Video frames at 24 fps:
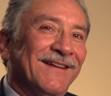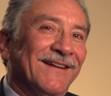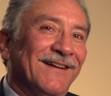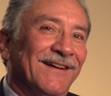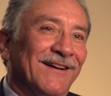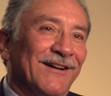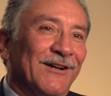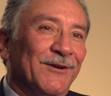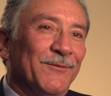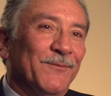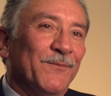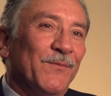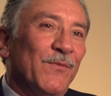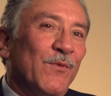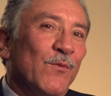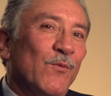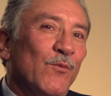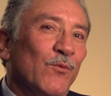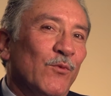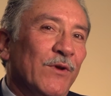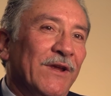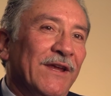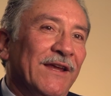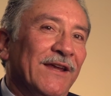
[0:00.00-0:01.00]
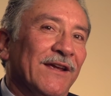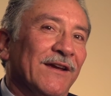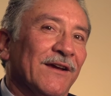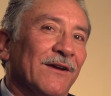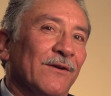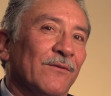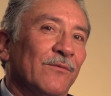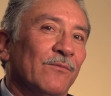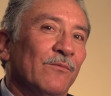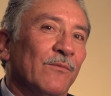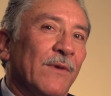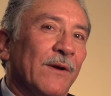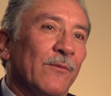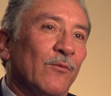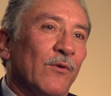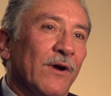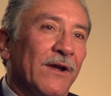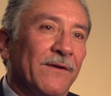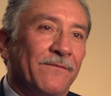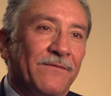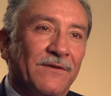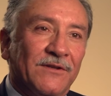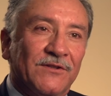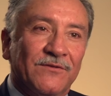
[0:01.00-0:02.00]
Um, we, uh, my
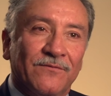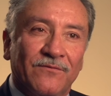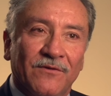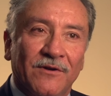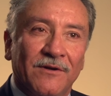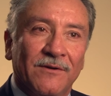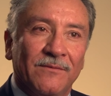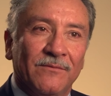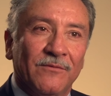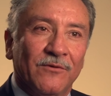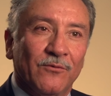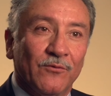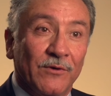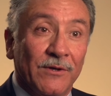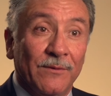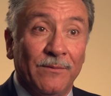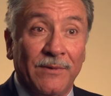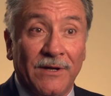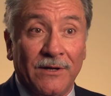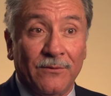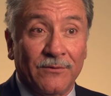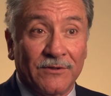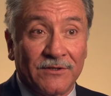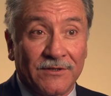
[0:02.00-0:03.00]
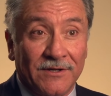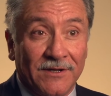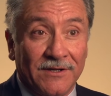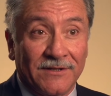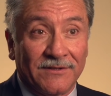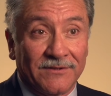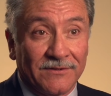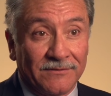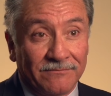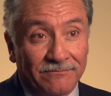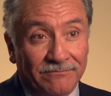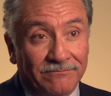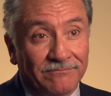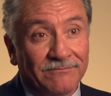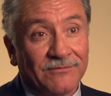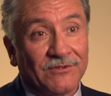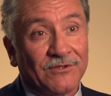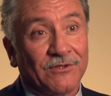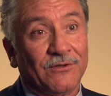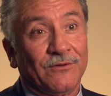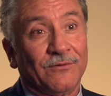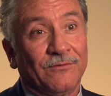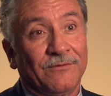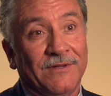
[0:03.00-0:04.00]
wife is from Green Bay, Wisconsin,
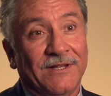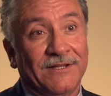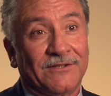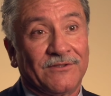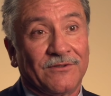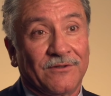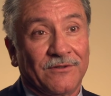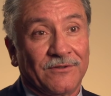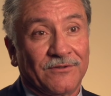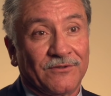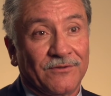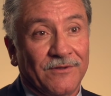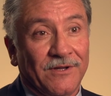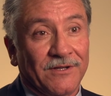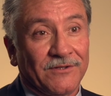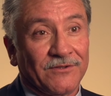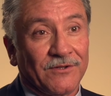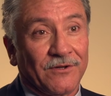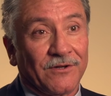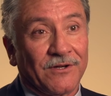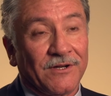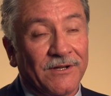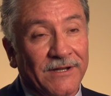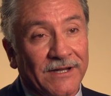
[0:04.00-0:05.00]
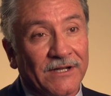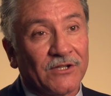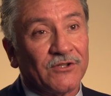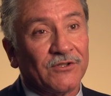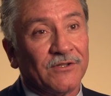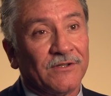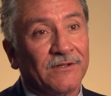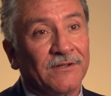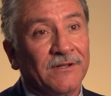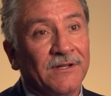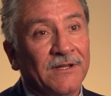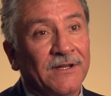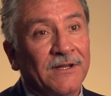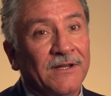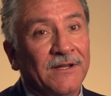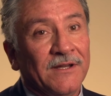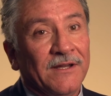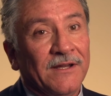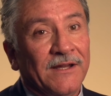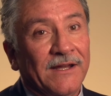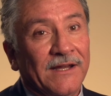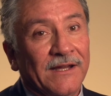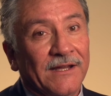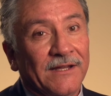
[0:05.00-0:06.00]
so that's our, that's our connection.
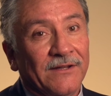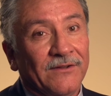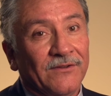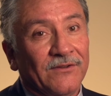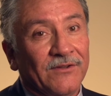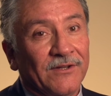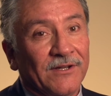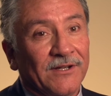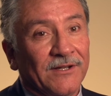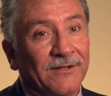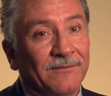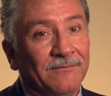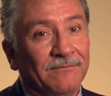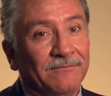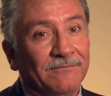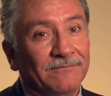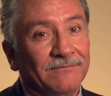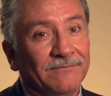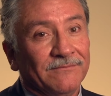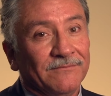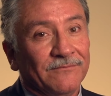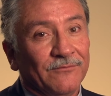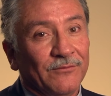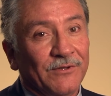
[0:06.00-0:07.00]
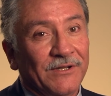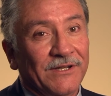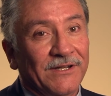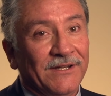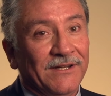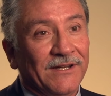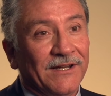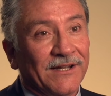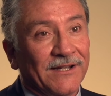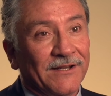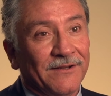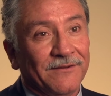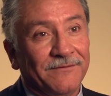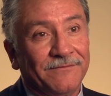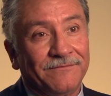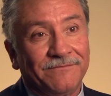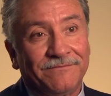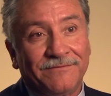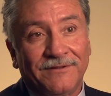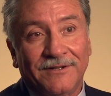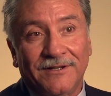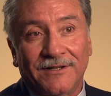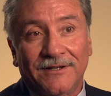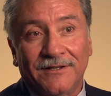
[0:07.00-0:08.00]
And um, we have
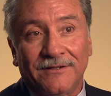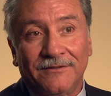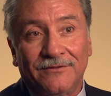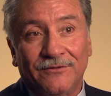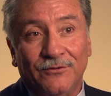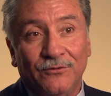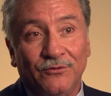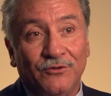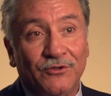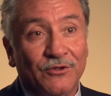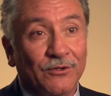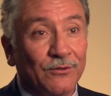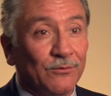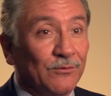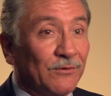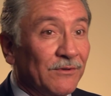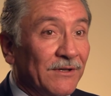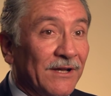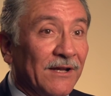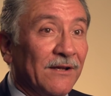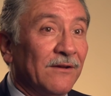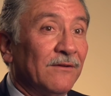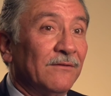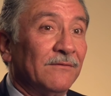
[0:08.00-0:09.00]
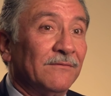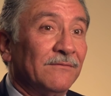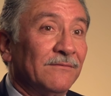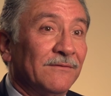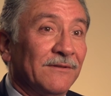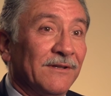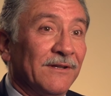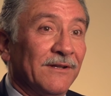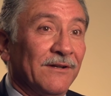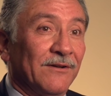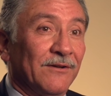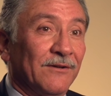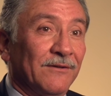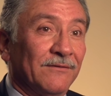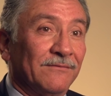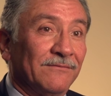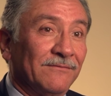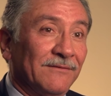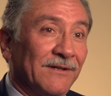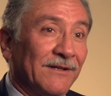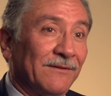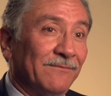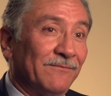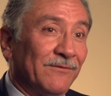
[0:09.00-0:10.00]
uh, two children now that are,
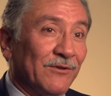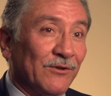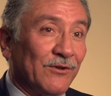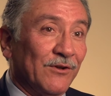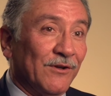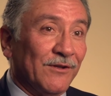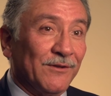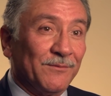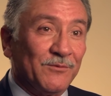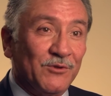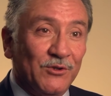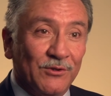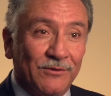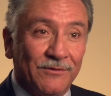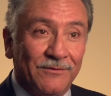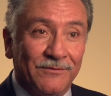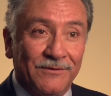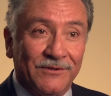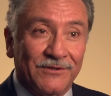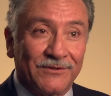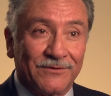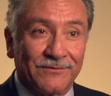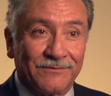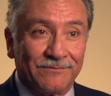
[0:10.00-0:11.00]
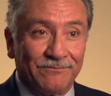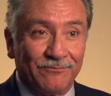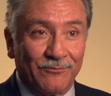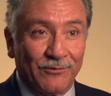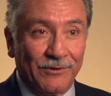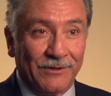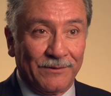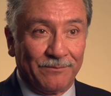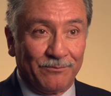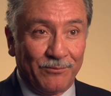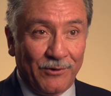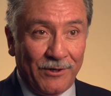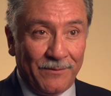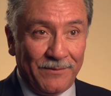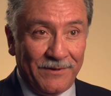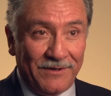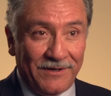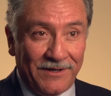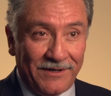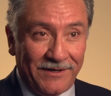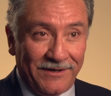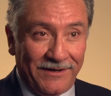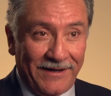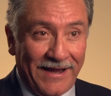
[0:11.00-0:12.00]
I, to call them children is really probably
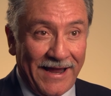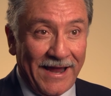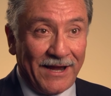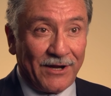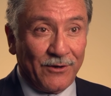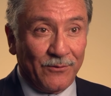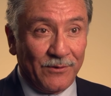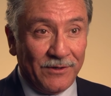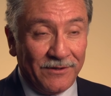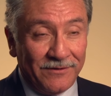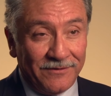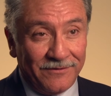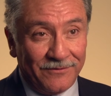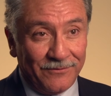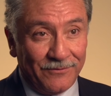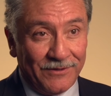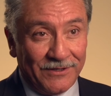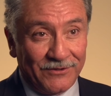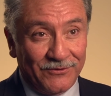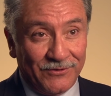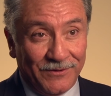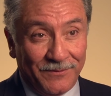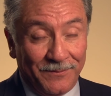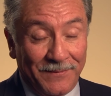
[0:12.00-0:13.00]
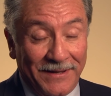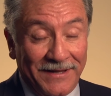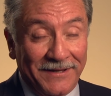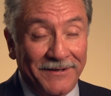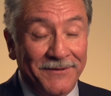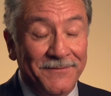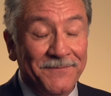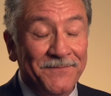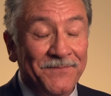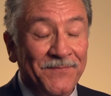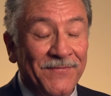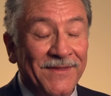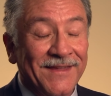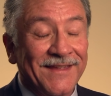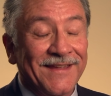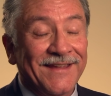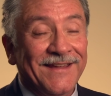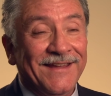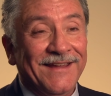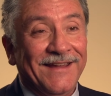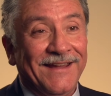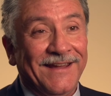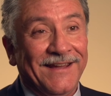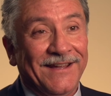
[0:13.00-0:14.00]
not accurate, they're actually men
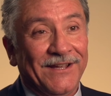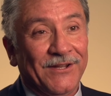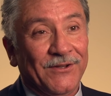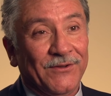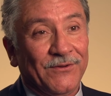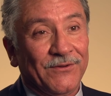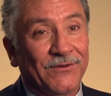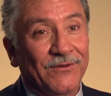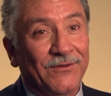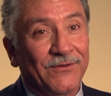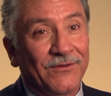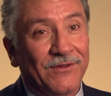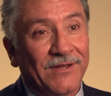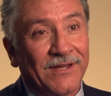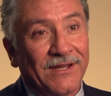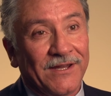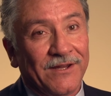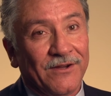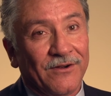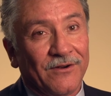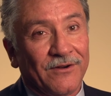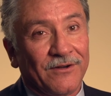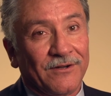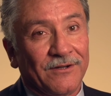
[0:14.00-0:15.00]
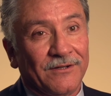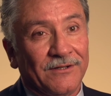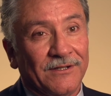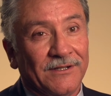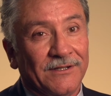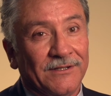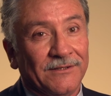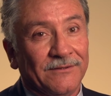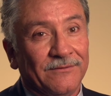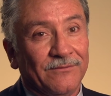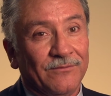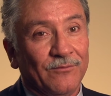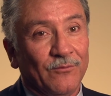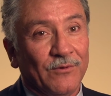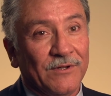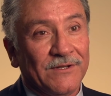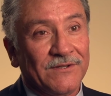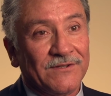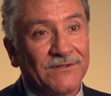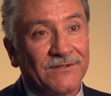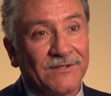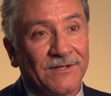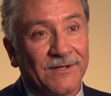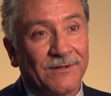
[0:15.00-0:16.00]
and they are uh,
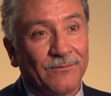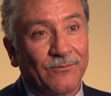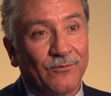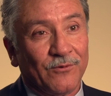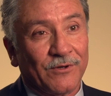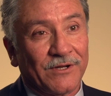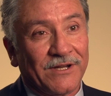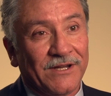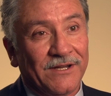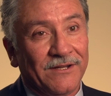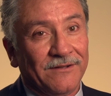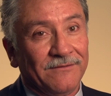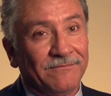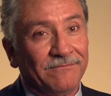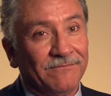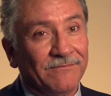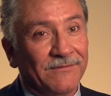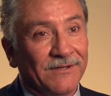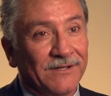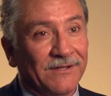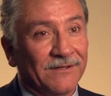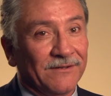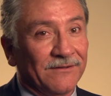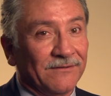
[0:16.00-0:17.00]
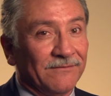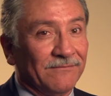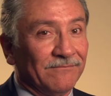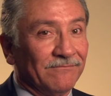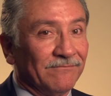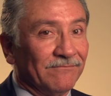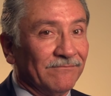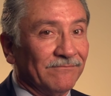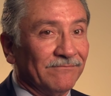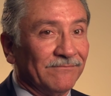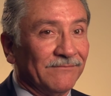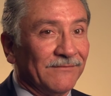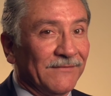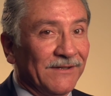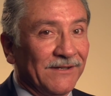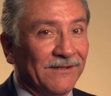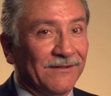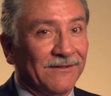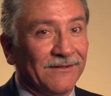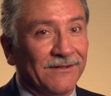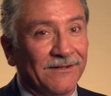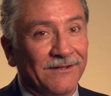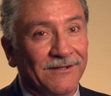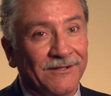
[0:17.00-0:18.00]
one's uh, working in
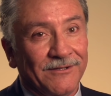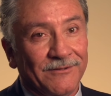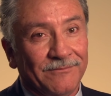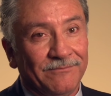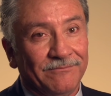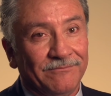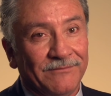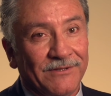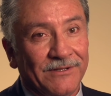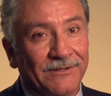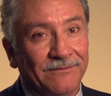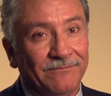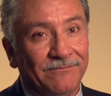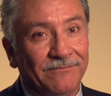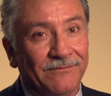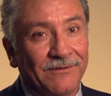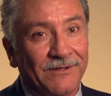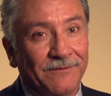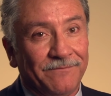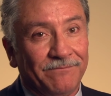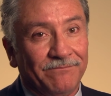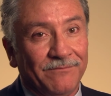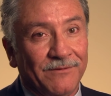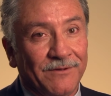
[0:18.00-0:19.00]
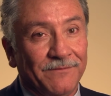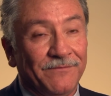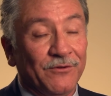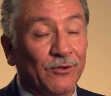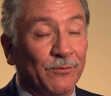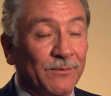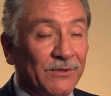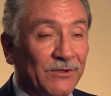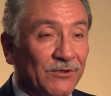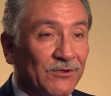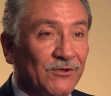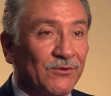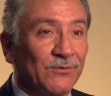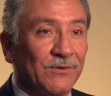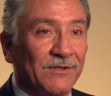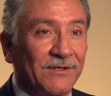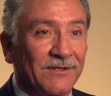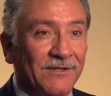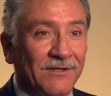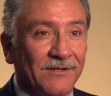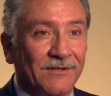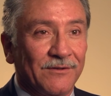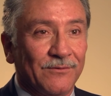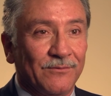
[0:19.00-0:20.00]
in uh, in the film
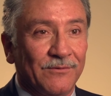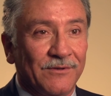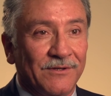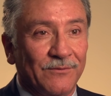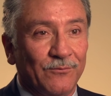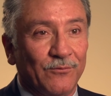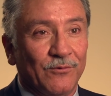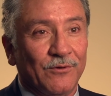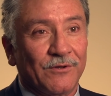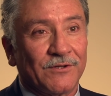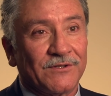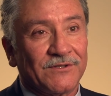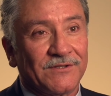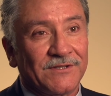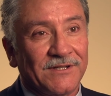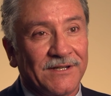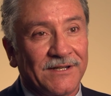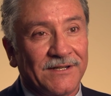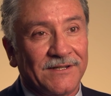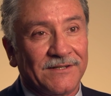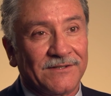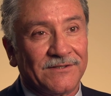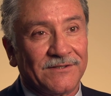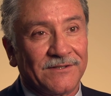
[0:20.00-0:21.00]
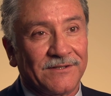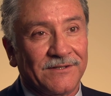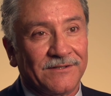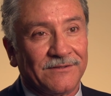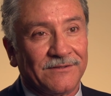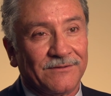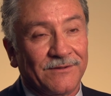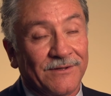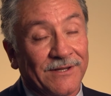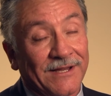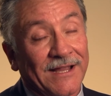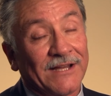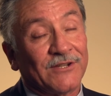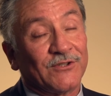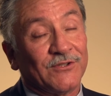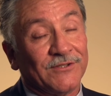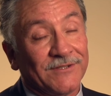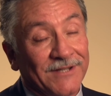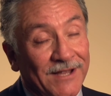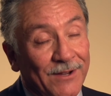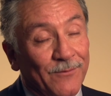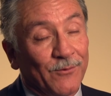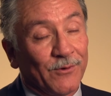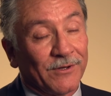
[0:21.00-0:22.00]
industry. The other one works as is
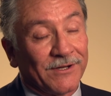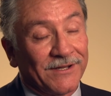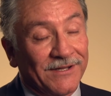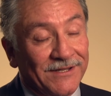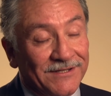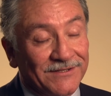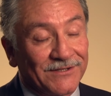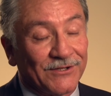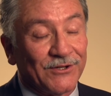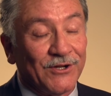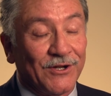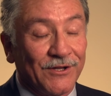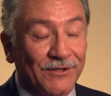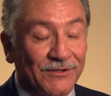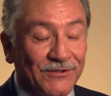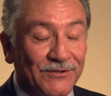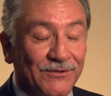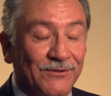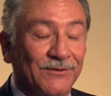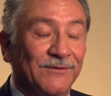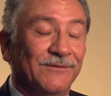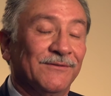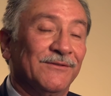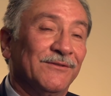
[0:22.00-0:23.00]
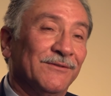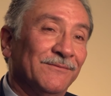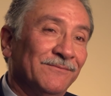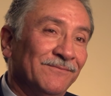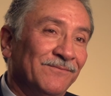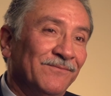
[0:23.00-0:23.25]
actually not working. He's a college student.